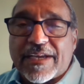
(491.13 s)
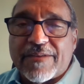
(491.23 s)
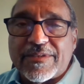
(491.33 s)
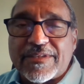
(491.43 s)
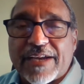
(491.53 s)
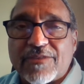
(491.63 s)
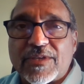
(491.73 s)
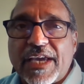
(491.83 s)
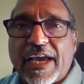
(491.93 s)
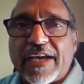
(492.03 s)
I was
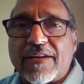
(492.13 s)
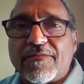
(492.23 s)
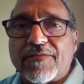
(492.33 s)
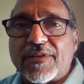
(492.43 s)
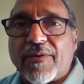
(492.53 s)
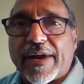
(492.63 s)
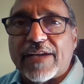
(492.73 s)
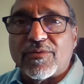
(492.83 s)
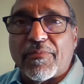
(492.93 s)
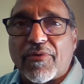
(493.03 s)
actually head of the
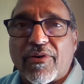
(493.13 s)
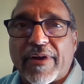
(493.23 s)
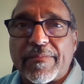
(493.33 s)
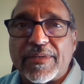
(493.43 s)
graduate program